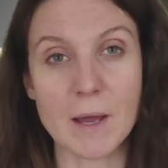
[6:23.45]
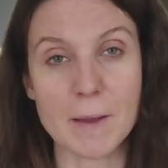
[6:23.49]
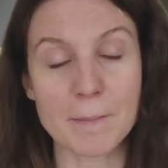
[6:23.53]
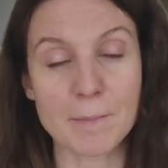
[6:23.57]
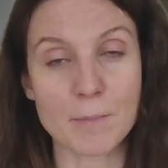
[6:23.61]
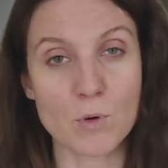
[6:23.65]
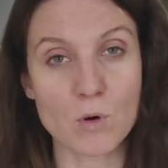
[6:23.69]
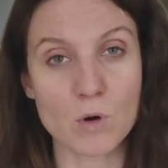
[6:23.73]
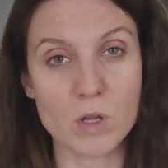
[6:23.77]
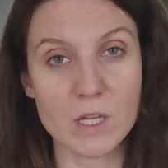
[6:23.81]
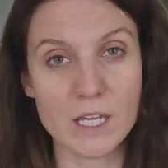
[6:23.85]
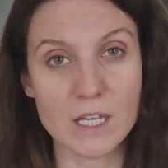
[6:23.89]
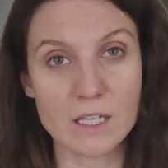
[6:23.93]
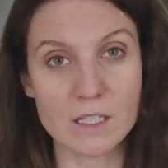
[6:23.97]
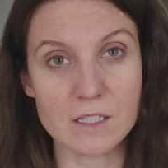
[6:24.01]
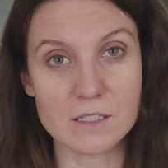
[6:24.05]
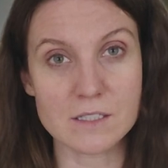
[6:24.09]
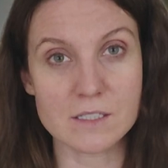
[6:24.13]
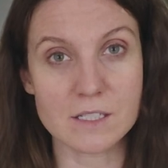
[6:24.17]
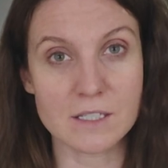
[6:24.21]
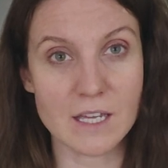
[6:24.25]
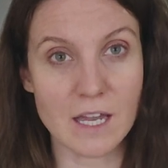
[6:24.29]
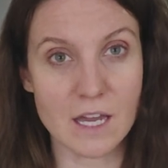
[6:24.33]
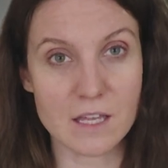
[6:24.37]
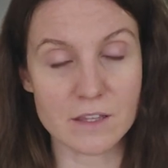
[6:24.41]
Now, by
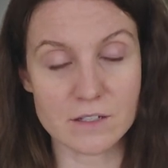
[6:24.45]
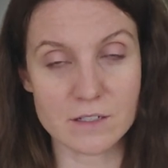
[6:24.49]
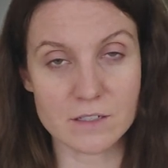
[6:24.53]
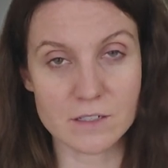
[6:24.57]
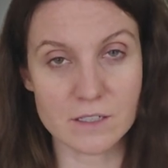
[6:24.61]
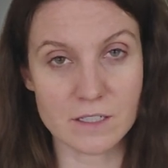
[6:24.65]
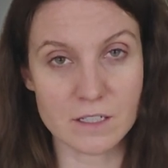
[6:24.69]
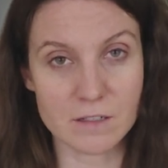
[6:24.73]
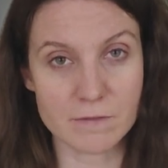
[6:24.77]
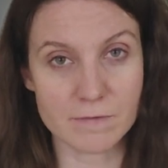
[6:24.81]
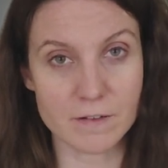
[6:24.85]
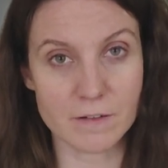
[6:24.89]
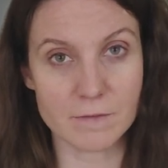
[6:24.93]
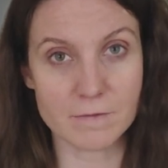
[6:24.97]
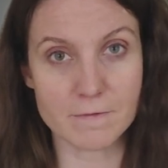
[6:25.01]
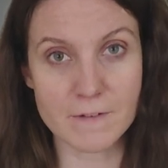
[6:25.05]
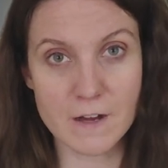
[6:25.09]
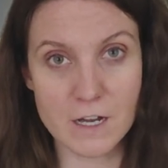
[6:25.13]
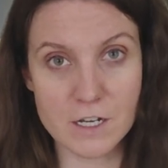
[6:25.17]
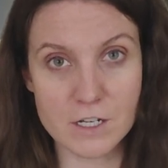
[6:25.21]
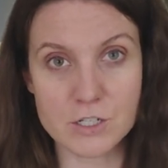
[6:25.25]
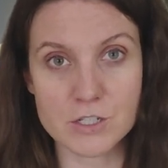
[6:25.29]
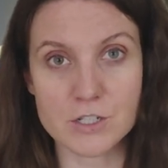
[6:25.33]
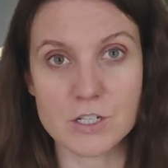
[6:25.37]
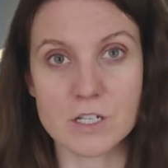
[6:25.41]
pulling together the
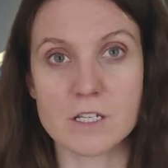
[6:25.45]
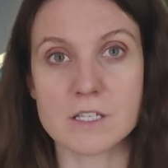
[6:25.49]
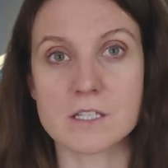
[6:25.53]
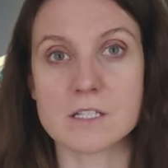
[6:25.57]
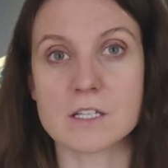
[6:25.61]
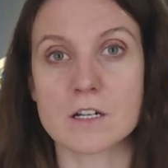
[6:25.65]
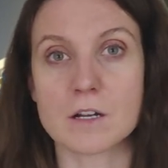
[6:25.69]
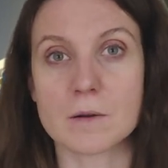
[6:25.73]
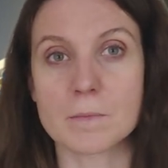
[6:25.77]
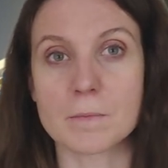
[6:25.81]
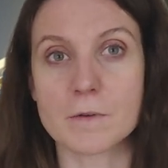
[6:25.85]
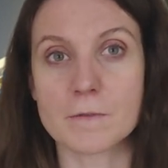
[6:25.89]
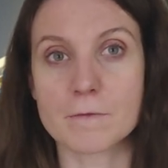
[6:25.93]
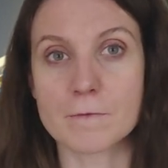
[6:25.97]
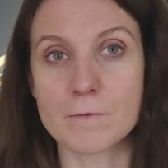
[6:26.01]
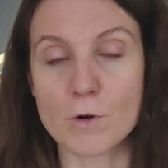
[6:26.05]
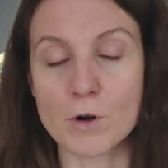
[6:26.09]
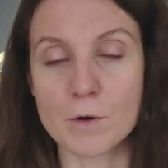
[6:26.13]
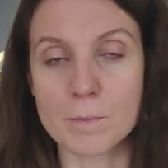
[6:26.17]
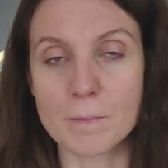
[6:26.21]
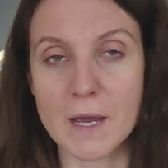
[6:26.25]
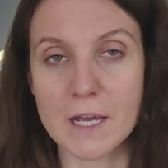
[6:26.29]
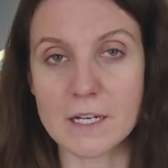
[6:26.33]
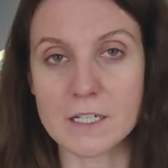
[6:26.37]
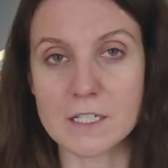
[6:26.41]
different functions that are
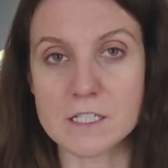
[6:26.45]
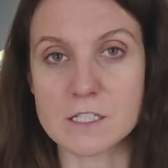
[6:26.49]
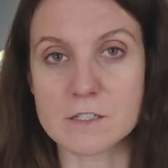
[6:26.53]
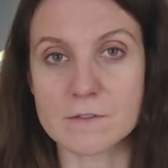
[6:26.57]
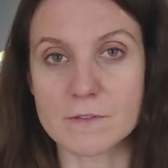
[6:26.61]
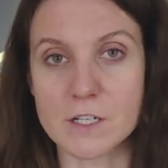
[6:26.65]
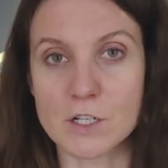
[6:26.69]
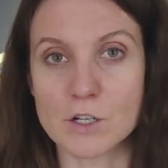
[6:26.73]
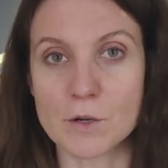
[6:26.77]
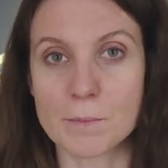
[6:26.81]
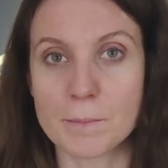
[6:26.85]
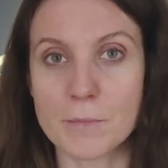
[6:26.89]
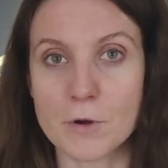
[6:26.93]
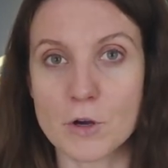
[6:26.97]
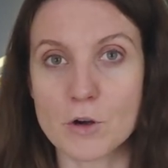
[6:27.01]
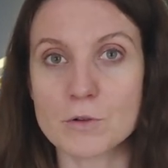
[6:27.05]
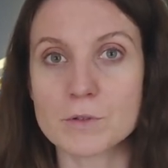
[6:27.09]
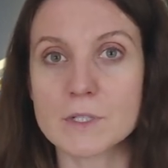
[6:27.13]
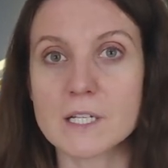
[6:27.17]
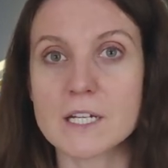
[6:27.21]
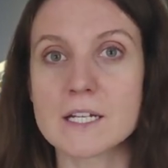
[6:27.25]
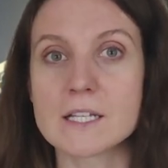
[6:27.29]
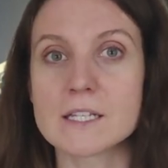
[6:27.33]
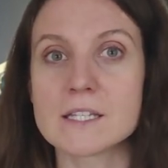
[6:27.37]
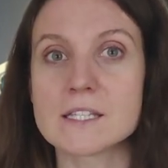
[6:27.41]
performed by these three
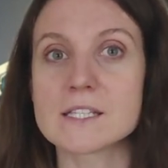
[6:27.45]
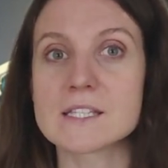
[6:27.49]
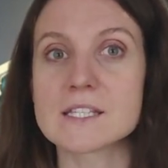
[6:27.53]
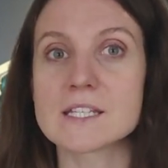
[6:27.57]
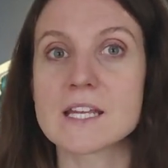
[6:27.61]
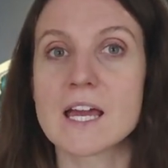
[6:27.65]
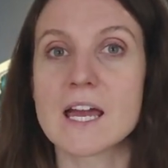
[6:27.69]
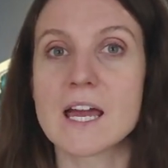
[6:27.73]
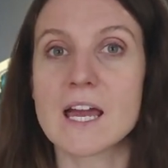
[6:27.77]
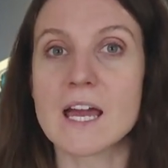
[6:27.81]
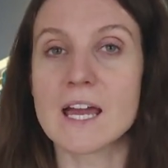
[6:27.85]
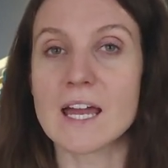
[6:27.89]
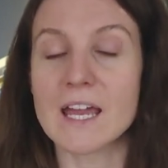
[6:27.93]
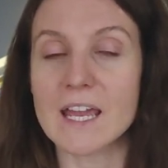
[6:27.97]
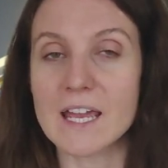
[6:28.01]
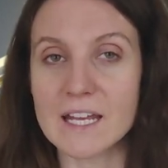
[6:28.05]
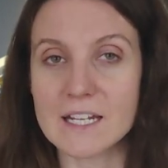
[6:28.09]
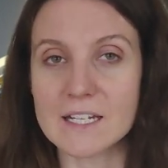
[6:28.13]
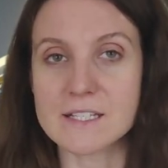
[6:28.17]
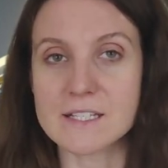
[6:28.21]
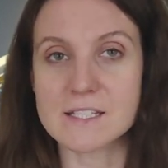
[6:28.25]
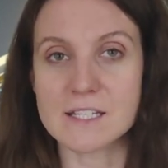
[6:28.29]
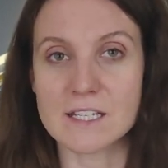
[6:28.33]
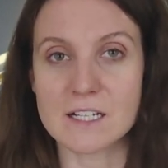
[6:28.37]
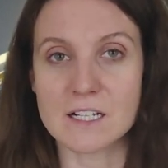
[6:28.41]
components
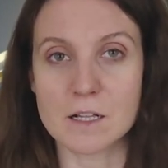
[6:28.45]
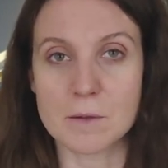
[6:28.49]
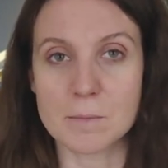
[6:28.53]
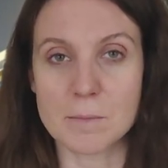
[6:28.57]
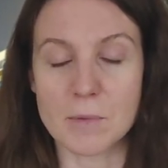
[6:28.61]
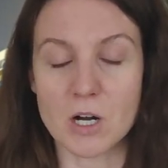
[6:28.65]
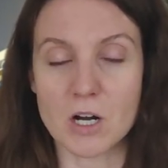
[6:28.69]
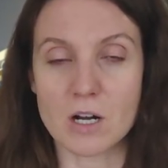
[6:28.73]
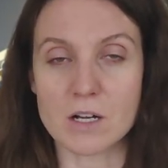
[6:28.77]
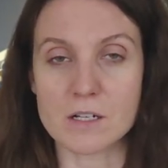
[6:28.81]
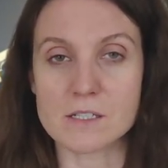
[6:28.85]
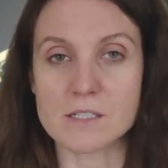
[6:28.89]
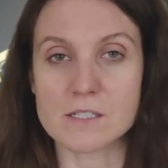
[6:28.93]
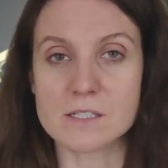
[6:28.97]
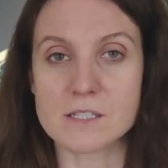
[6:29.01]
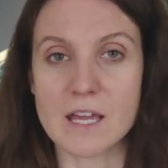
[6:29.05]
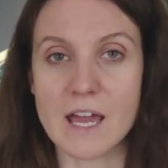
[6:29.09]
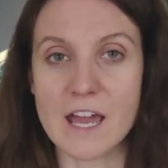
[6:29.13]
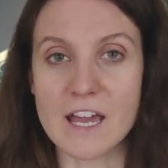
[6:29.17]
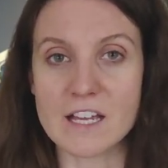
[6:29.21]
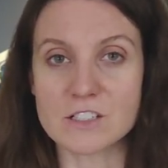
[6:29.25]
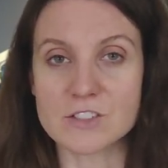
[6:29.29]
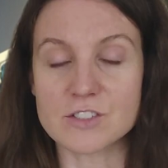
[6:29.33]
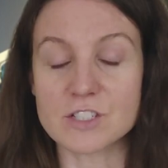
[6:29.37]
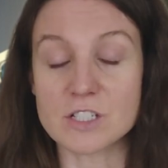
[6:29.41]
in a single
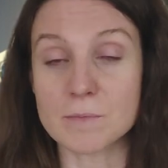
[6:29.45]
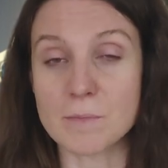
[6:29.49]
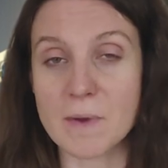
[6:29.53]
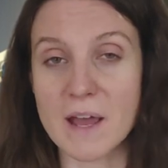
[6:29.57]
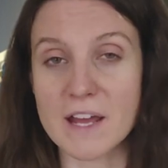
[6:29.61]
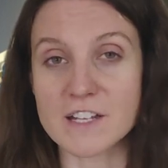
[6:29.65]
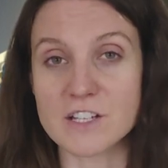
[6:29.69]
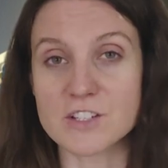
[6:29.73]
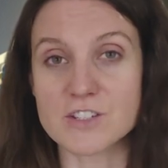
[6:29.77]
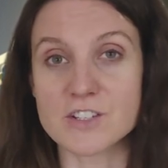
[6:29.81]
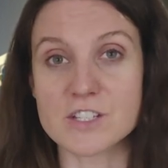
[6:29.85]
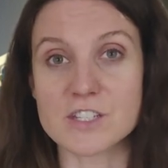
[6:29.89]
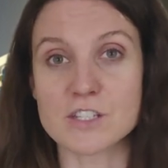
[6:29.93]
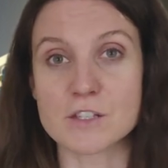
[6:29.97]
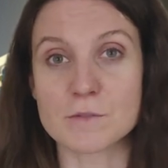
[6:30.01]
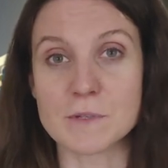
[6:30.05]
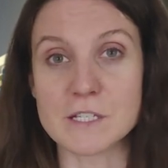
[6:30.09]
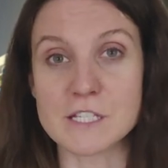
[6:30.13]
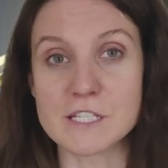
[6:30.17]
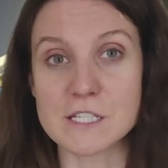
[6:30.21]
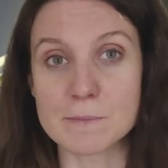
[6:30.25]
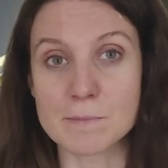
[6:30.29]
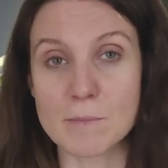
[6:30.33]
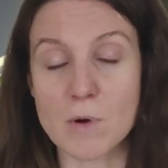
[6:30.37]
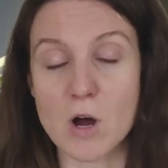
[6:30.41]
box, the engine
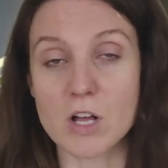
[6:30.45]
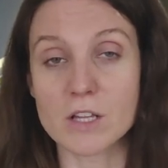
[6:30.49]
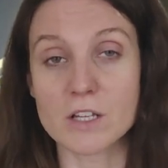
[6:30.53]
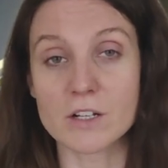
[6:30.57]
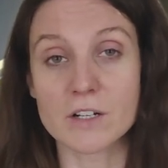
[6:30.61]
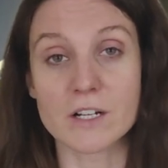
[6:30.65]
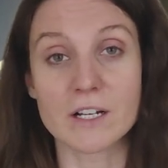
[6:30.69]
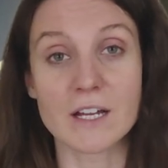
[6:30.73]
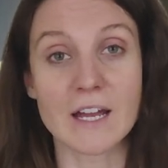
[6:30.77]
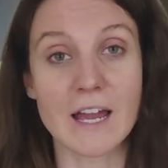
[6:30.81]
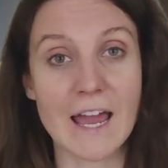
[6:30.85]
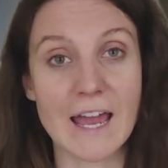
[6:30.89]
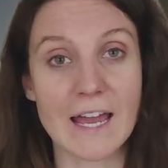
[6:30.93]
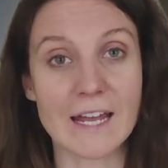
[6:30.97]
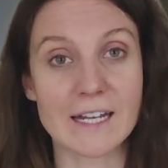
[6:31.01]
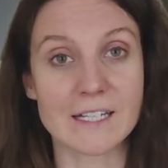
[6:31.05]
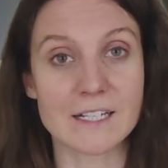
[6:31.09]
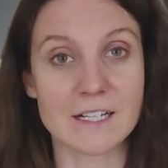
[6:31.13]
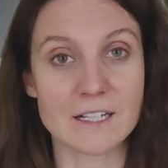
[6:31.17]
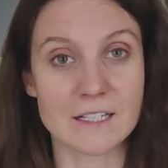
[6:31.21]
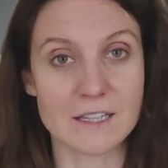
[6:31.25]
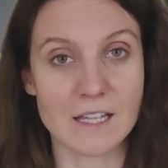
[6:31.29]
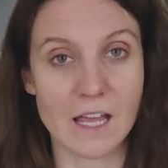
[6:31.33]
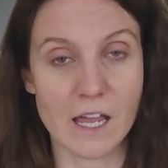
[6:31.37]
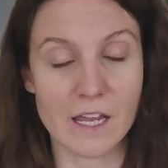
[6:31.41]
manages to be smaller
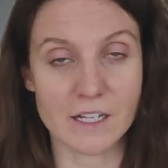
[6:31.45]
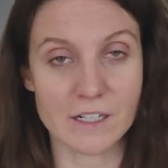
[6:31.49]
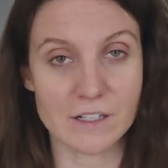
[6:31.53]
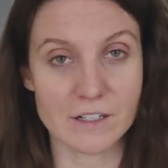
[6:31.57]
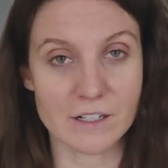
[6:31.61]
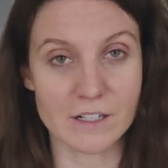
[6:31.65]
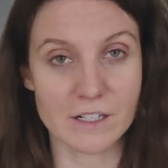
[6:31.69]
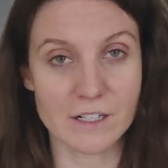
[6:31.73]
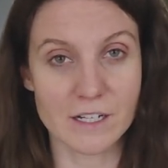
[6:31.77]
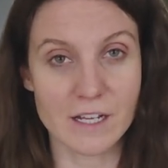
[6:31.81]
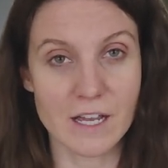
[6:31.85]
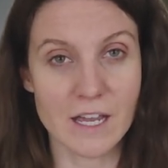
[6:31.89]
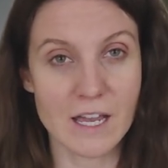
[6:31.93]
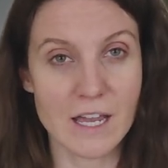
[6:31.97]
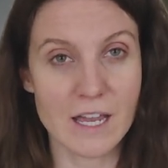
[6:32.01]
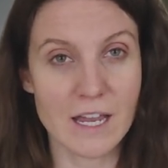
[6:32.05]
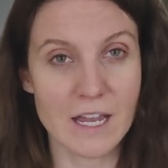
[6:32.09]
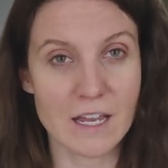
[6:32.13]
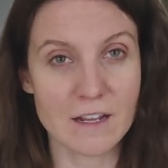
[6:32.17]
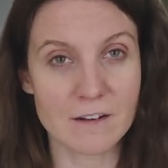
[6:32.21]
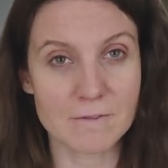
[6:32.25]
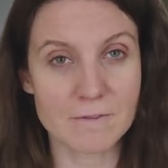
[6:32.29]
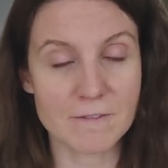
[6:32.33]
and lighter.